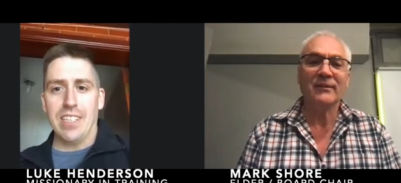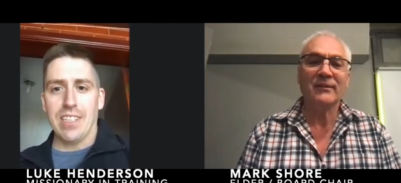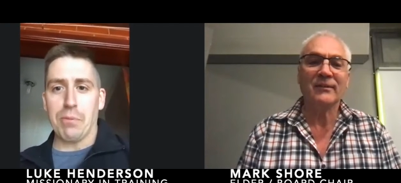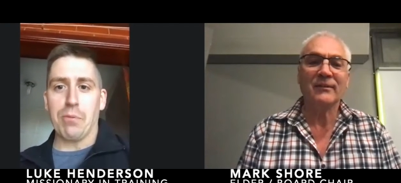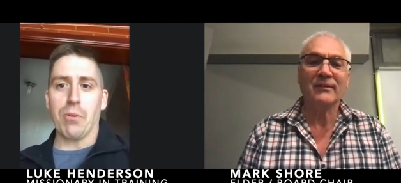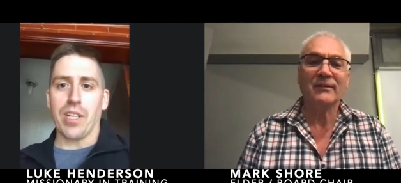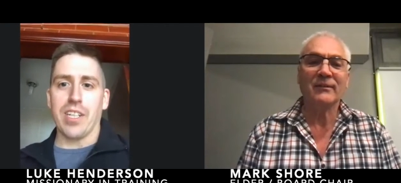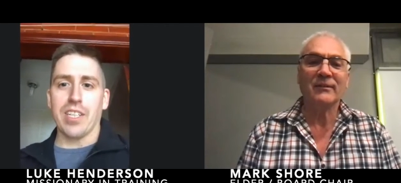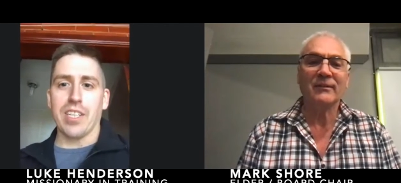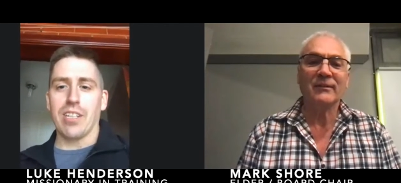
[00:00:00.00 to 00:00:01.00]
Speaker 1: right before it
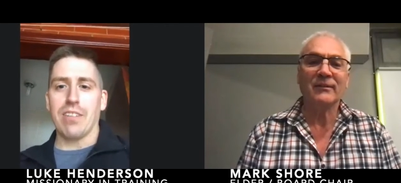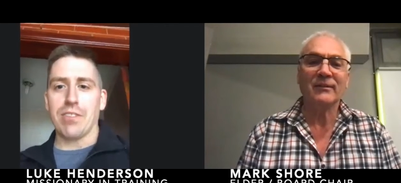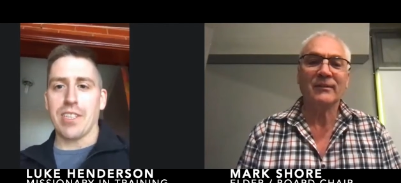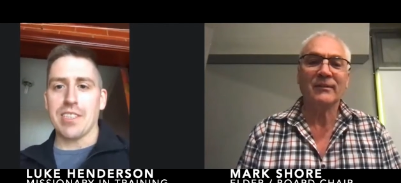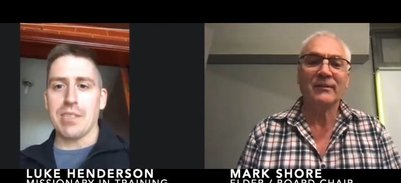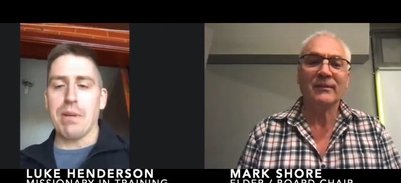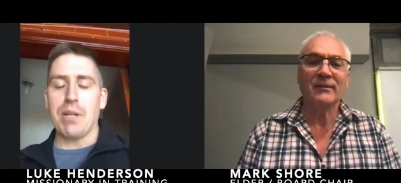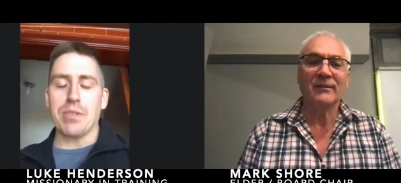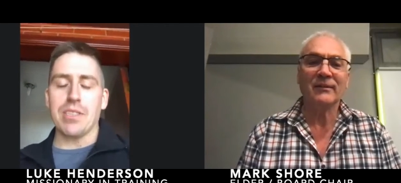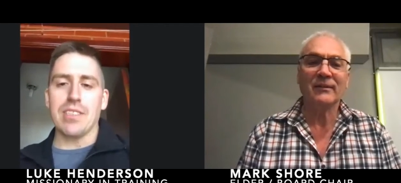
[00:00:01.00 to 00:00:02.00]
cuts off against the
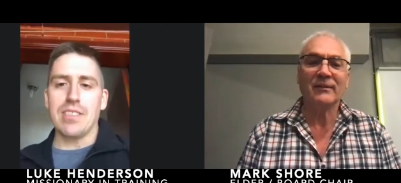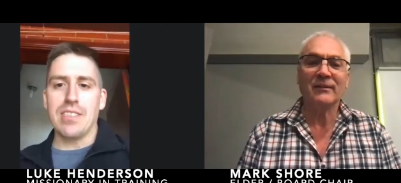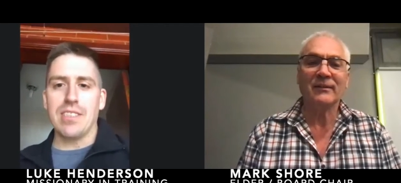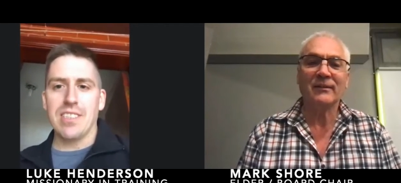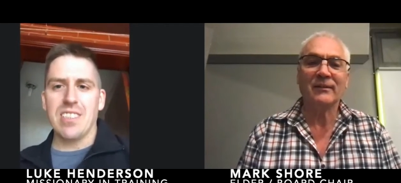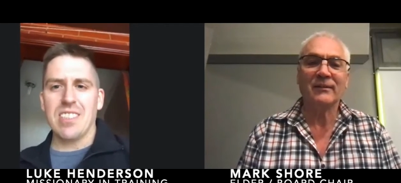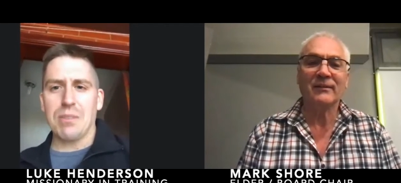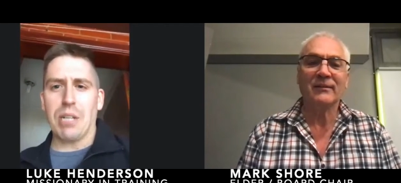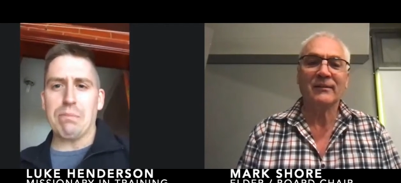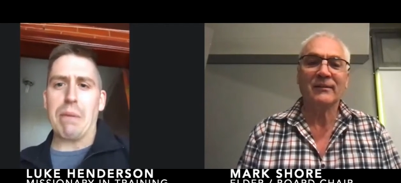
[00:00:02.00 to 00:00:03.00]
mountains. It's
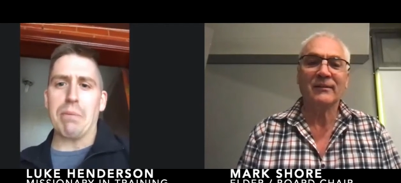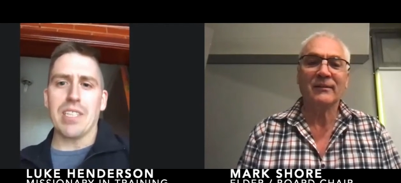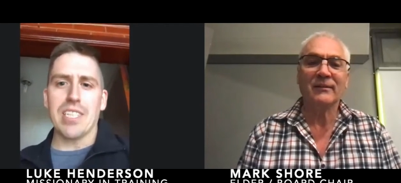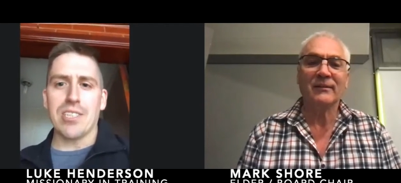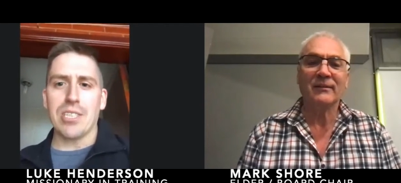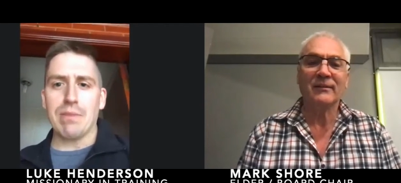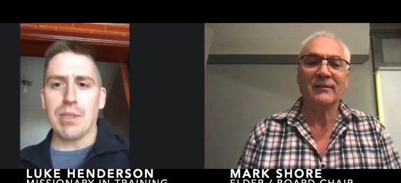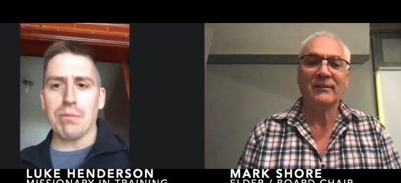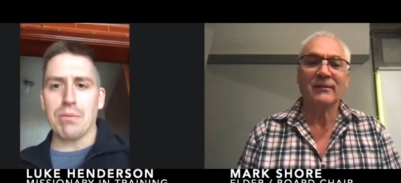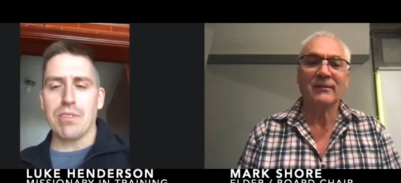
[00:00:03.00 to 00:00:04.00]
got a population
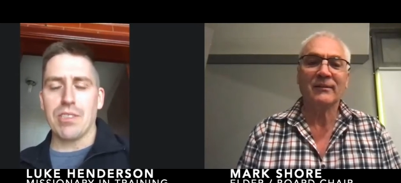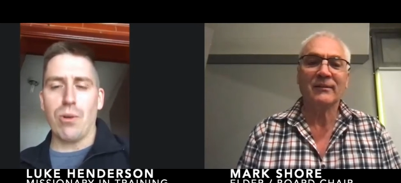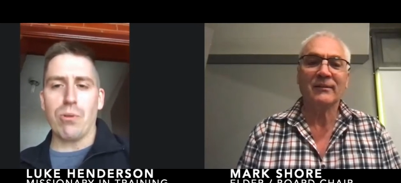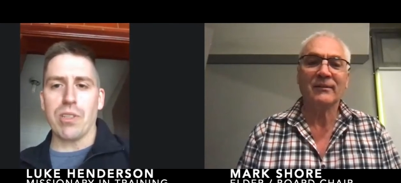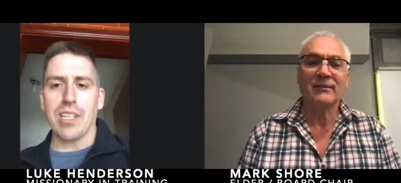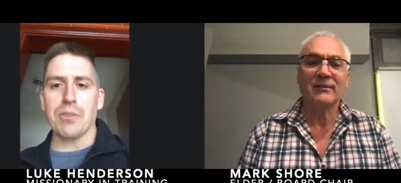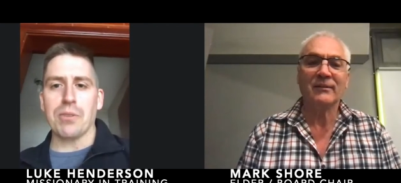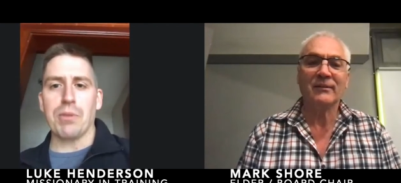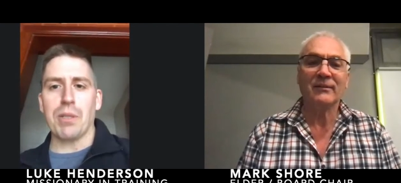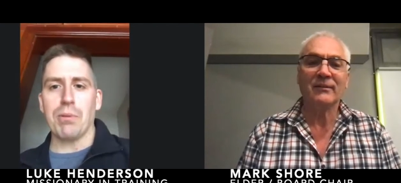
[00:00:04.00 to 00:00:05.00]
about
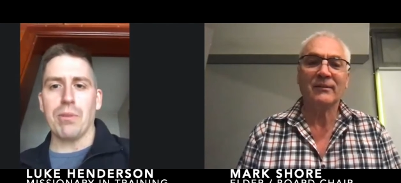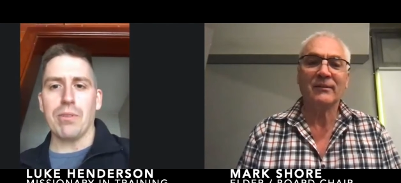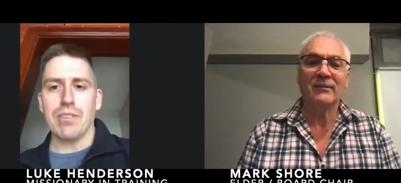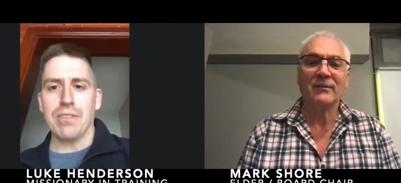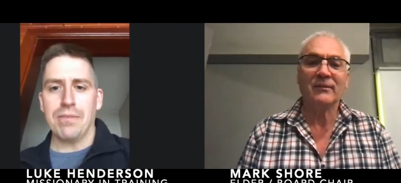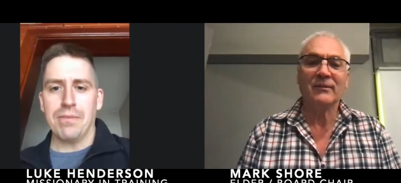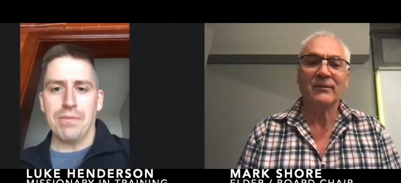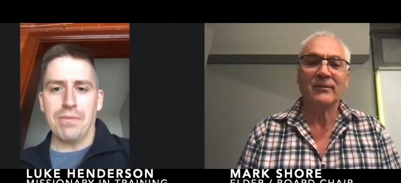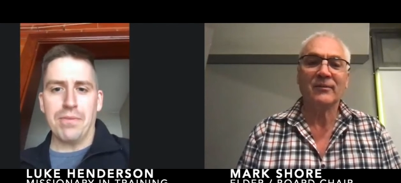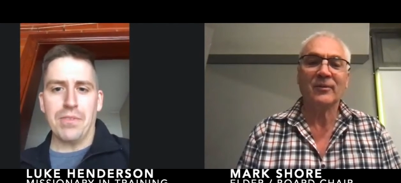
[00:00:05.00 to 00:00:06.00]
200,000 people.
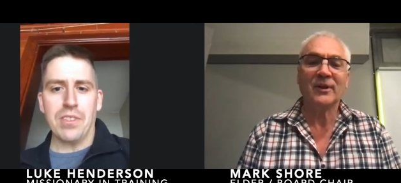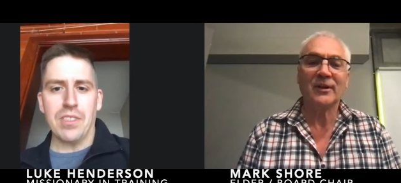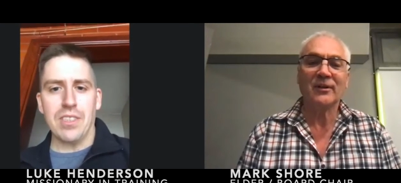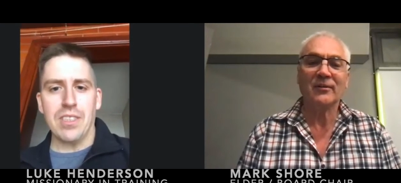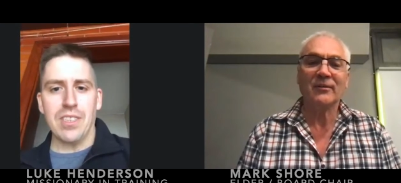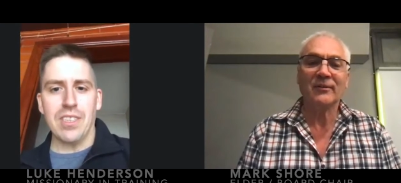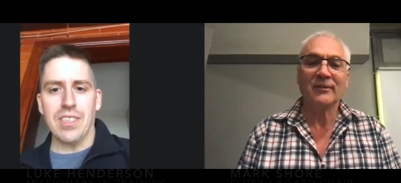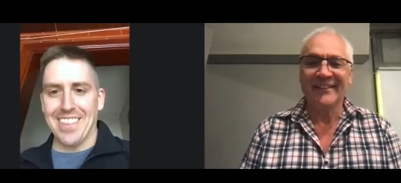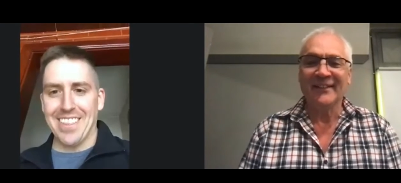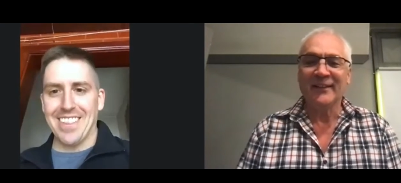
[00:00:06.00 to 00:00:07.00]
Speaker 2: Wow.
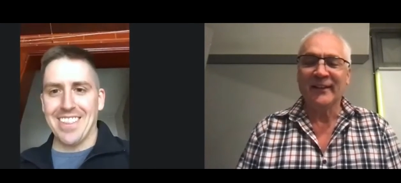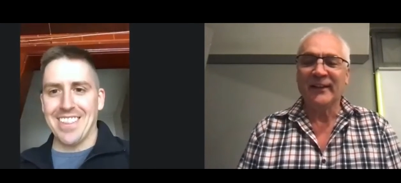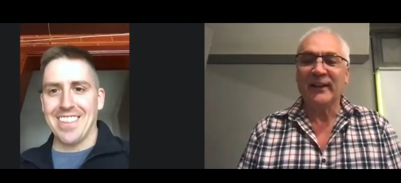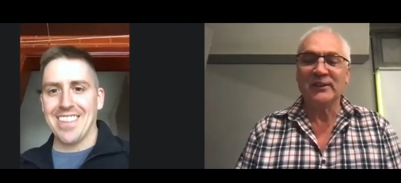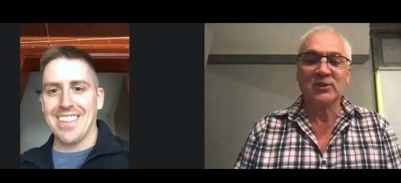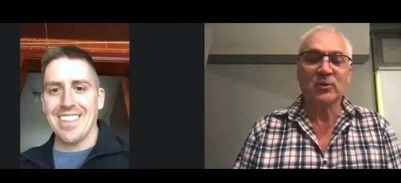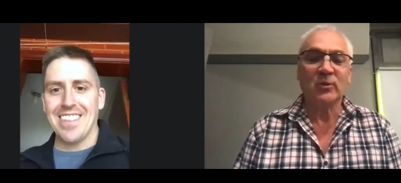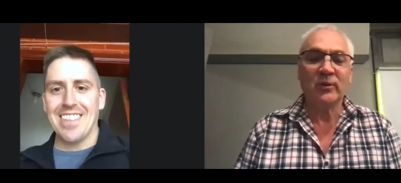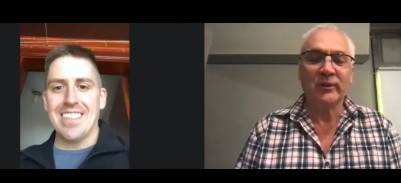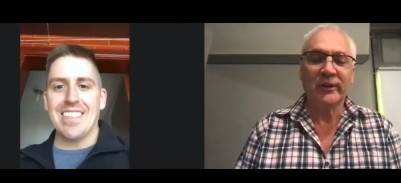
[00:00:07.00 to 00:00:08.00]
Yeah,
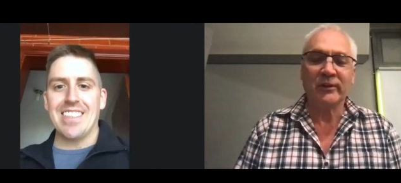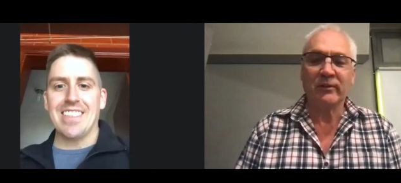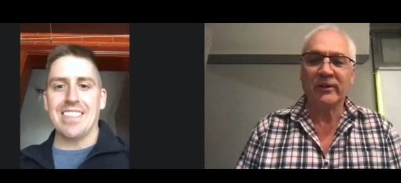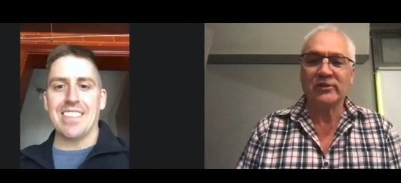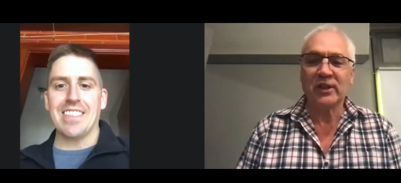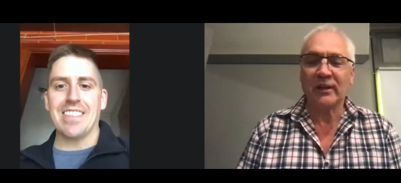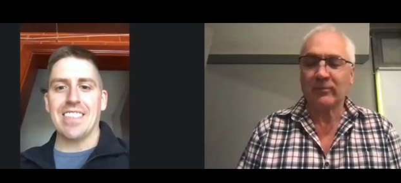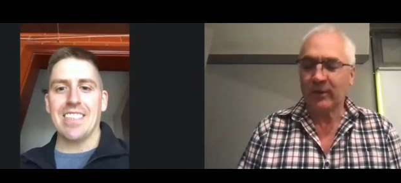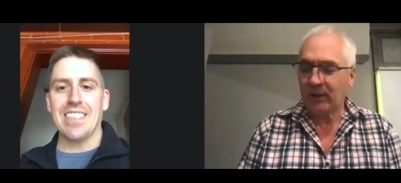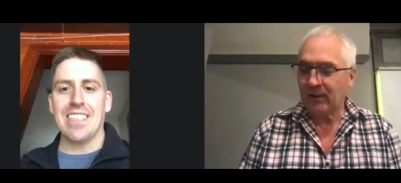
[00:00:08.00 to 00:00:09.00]
so we got great chatting
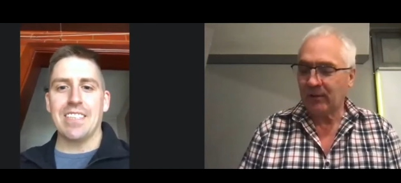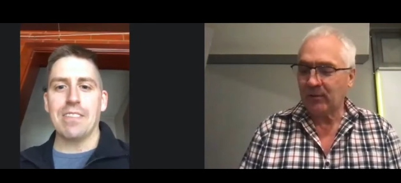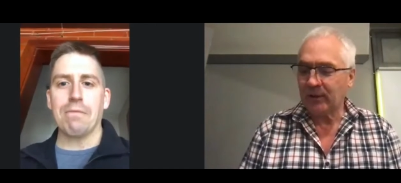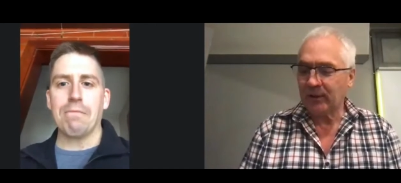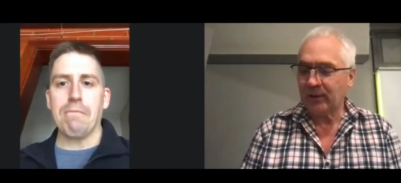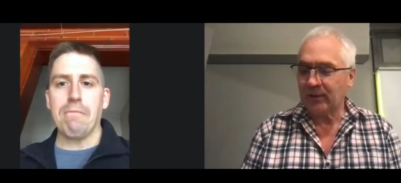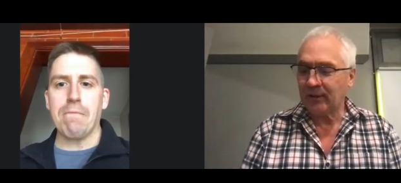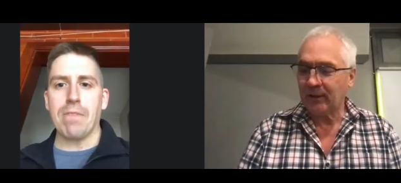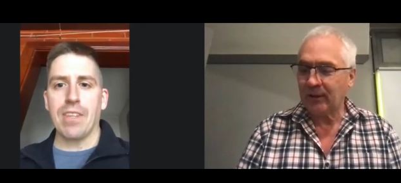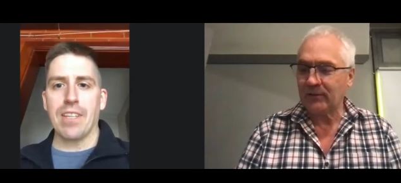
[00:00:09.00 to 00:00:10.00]
it here. We're going to
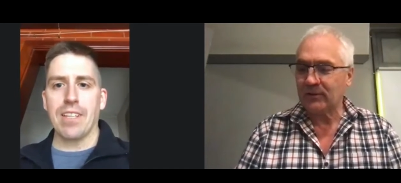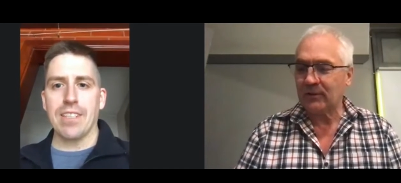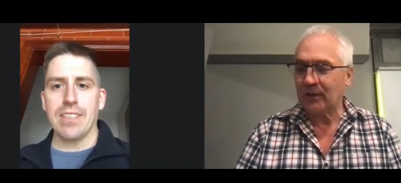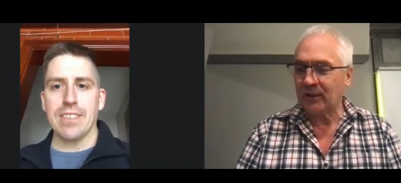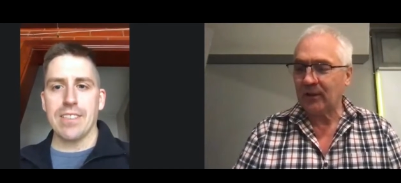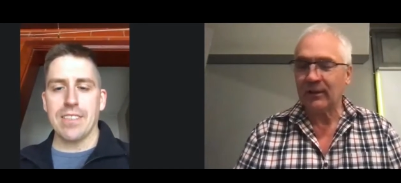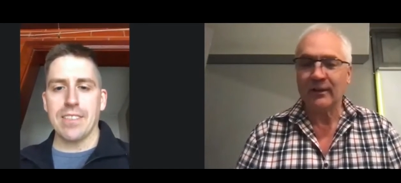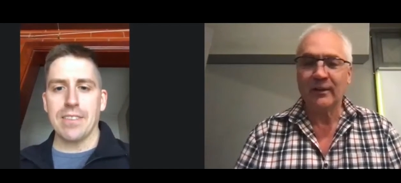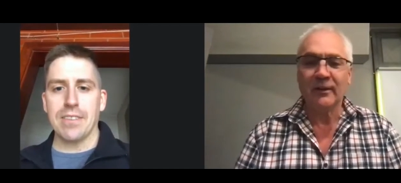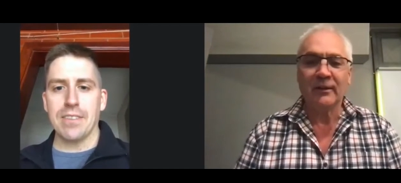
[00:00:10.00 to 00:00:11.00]
get to the uh,
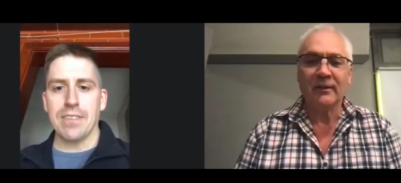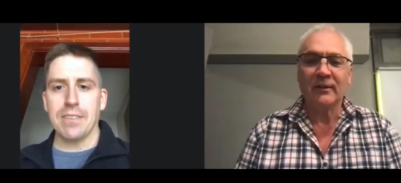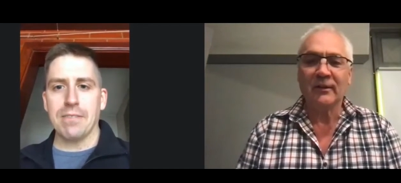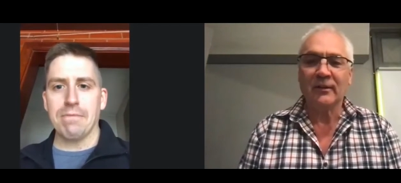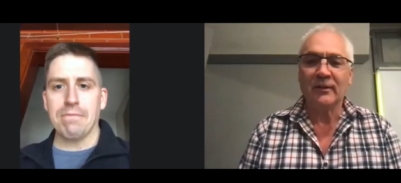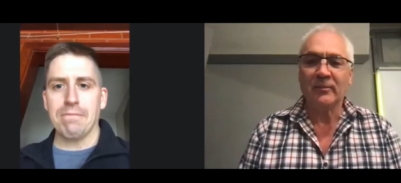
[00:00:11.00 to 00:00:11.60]
uh, the